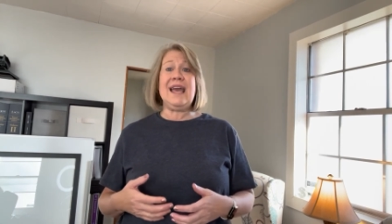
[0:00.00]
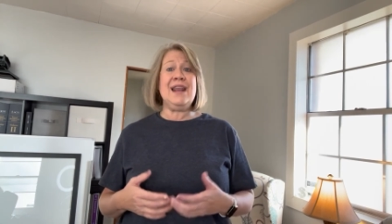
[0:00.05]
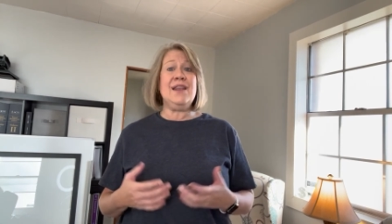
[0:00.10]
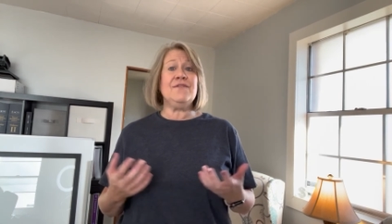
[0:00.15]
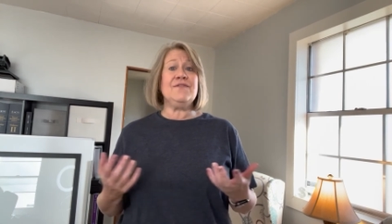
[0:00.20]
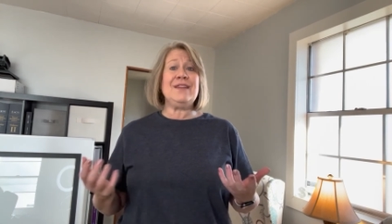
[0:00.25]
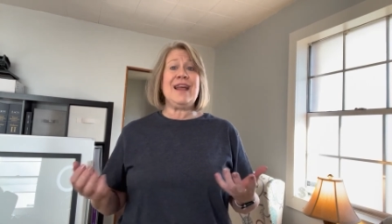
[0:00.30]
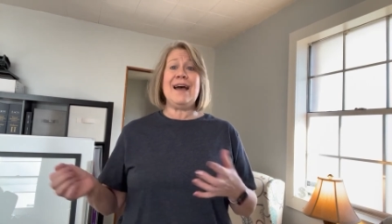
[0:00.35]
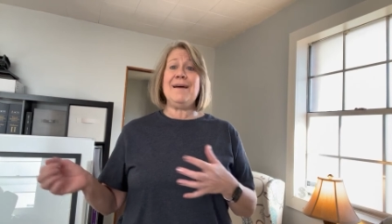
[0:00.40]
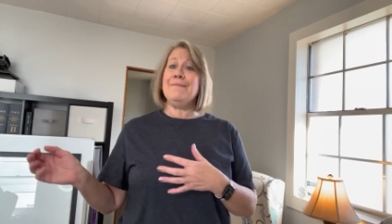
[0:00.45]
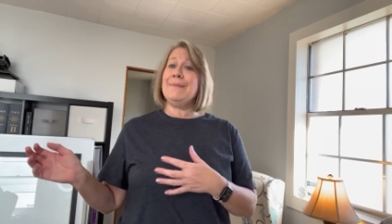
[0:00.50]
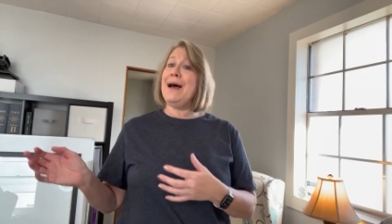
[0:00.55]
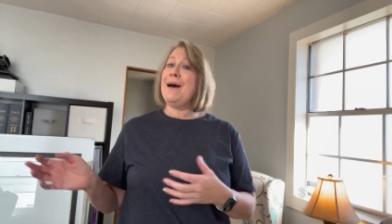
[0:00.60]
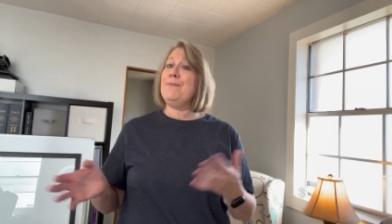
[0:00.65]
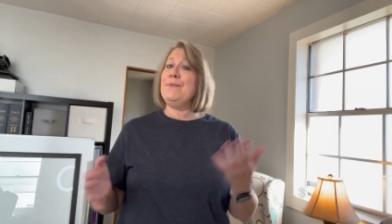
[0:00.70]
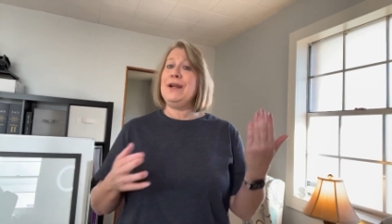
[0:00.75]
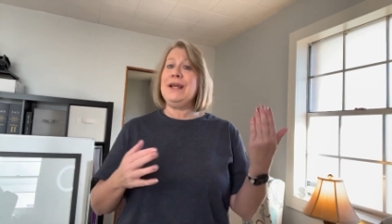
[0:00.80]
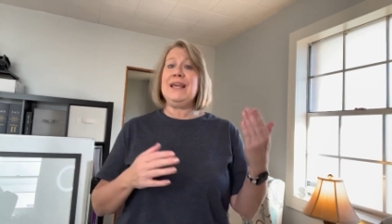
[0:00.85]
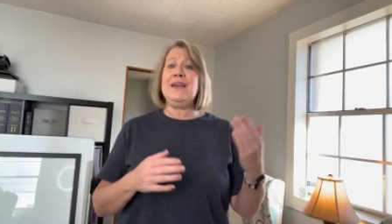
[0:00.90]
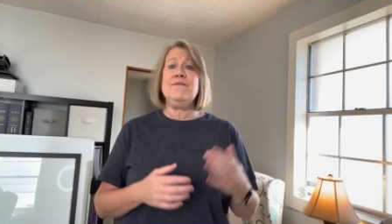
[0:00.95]
And if not, I'm
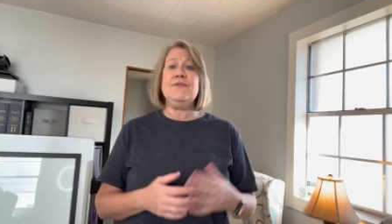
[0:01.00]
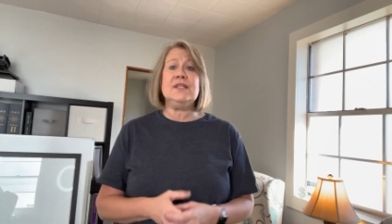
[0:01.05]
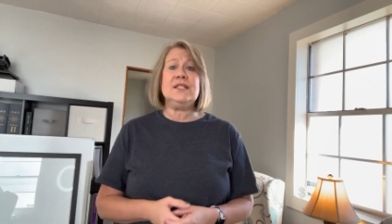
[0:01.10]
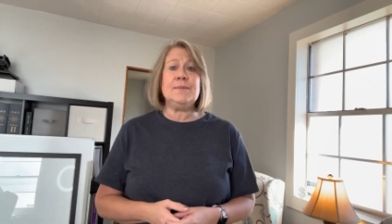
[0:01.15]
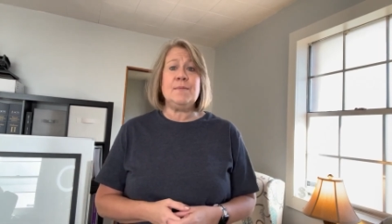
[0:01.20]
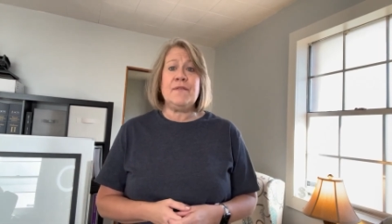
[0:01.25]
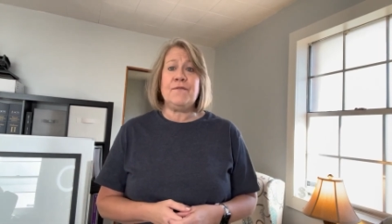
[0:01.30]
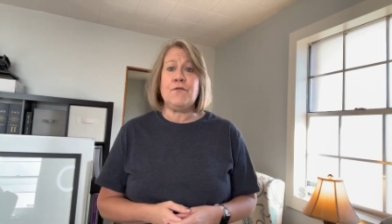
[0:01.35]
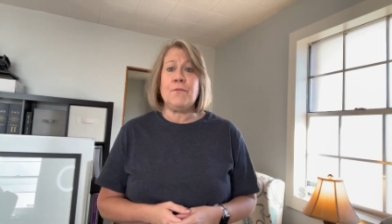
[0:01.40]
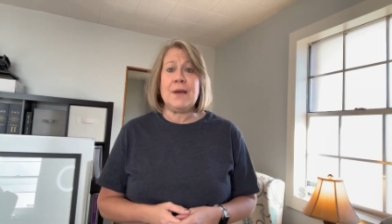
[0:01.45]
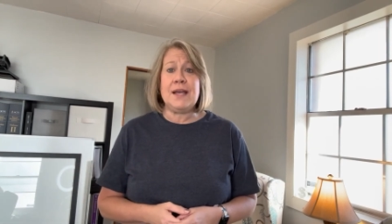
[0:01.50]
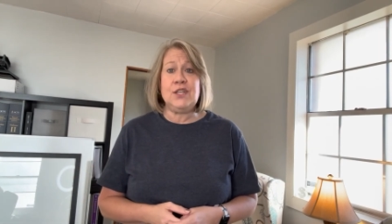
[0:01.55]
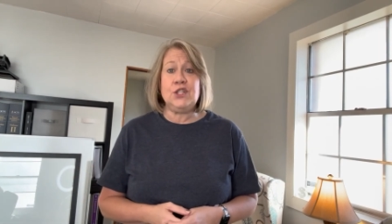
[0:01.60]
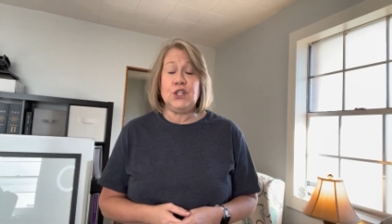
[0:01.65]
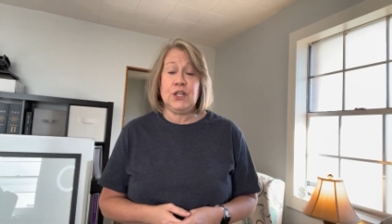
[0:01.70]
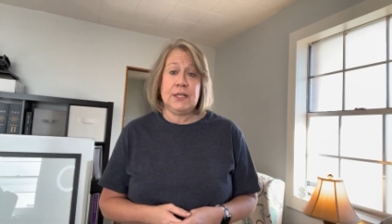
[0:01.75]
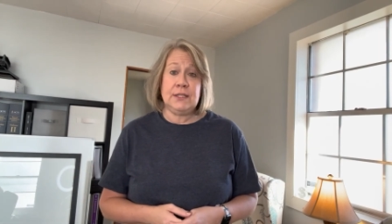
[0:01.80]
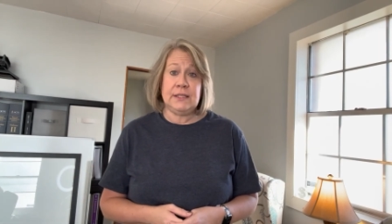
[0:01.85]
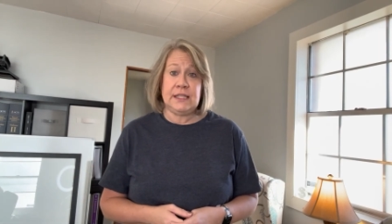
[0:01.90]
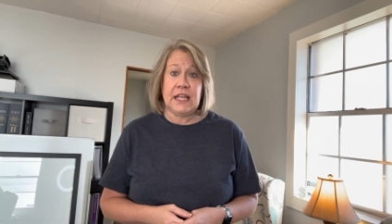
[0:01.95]
going to give you some
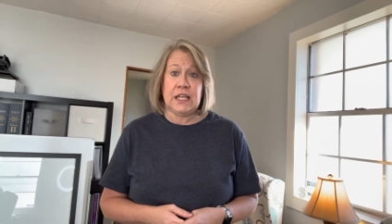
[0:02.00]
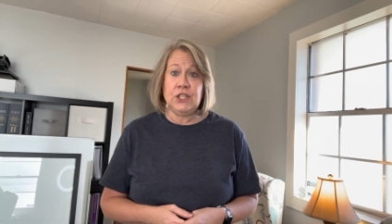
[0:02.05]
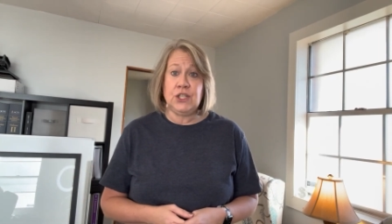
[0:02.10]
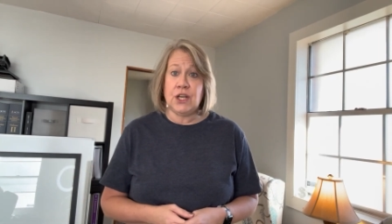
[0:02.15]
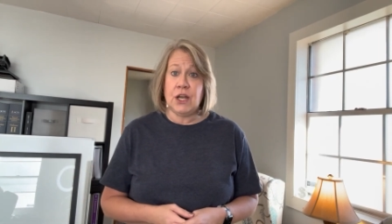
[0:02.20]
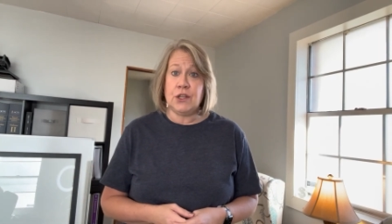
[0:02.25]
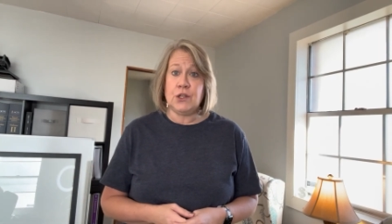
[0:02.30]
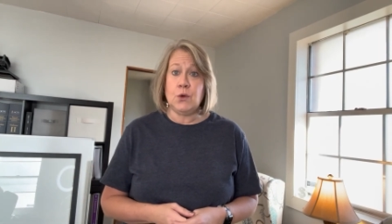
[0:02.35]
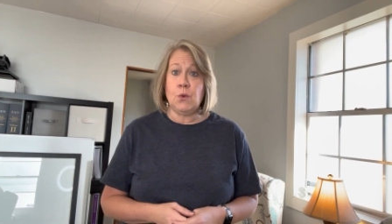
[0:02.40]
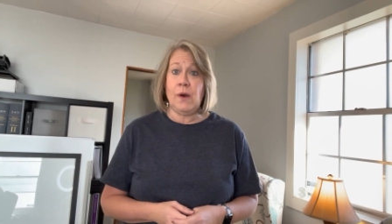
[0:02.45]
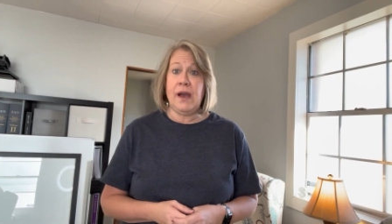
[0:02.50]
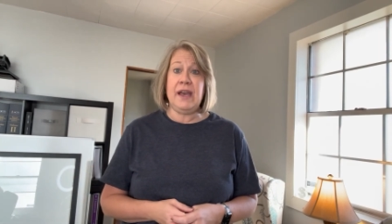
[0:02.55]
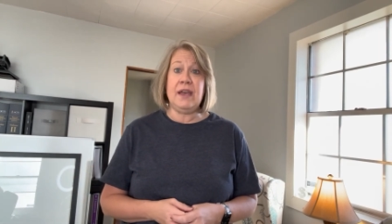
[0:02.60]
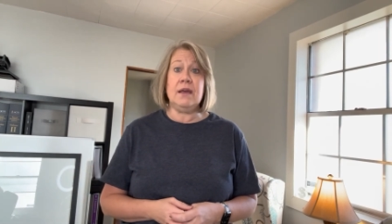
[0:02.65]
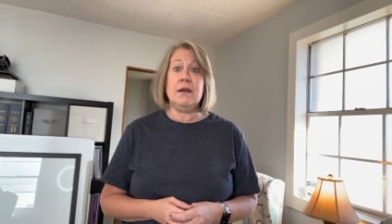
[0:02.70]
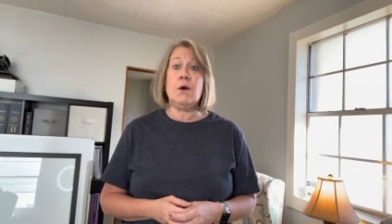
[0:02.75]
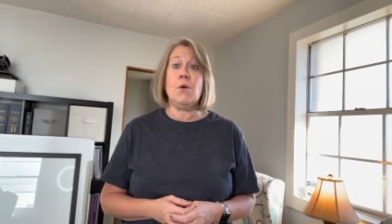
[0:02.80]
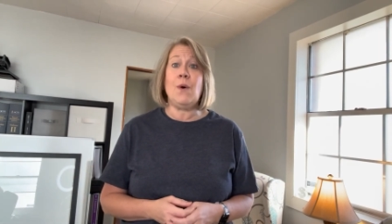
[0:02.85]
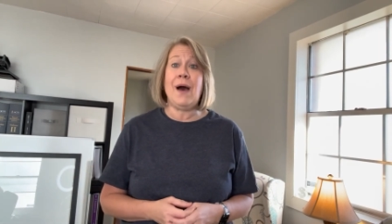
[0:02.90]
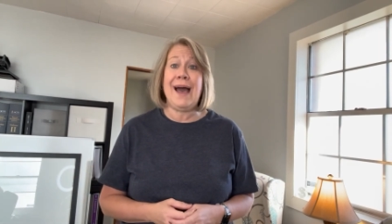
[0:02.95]
information and send you on your way.
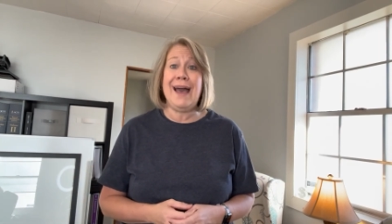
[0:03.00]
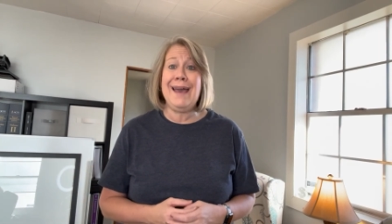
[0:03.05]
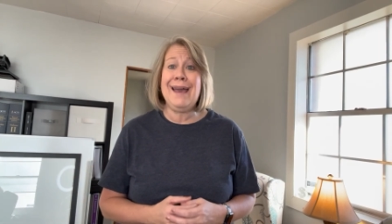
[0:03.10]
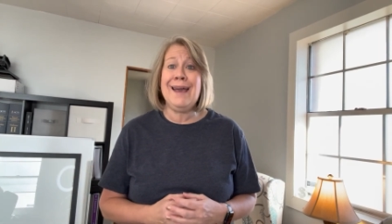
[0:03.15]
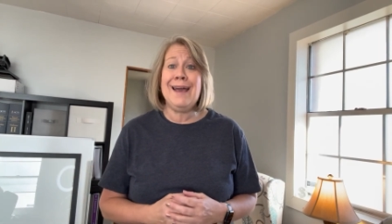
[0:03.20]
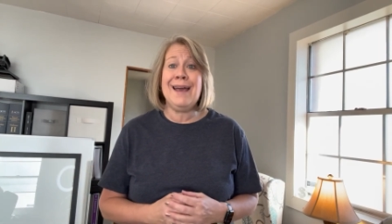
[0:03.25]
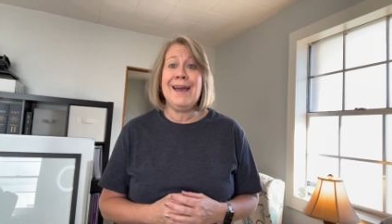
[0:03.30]
You know why?